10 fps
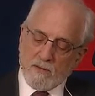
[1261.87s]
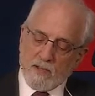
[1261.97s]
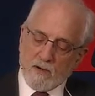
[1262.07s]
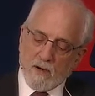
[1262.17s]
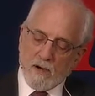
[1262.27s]

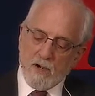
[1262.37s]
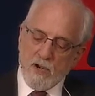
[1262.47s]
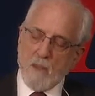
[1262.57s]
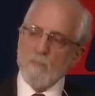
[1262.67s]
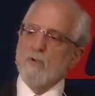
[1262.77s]
There are a
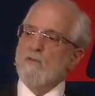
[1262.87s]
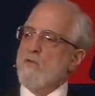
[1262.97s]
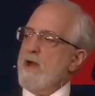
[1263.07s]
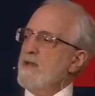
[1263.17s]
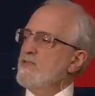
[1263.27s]
number of
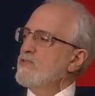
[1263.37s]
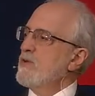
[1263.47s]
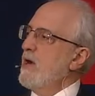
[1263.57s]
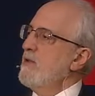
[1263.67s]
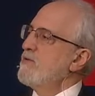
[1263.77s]
ways
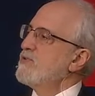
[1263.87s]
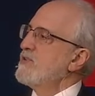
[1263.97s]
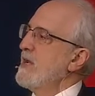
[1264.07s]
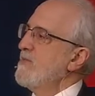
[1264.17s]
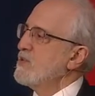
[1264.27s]
to
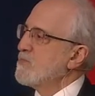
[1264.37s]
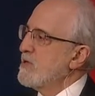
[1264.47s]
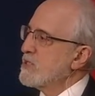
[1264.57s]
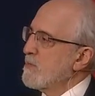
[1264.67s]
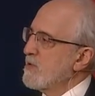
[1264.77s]
understand these
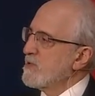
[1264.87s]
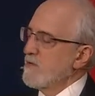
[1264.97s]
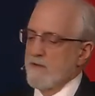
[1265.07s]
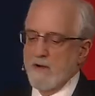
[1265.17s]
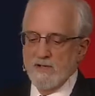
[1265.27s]
principles in a
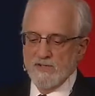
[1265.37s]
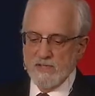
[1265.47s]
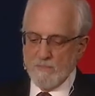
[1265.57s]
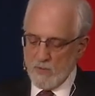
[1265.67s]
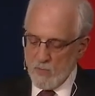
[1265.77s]
very
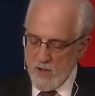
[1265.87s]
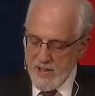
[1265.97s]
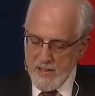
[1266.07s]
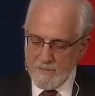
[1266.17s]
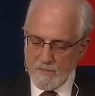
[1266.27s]
simple
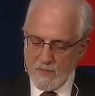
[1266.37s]
way.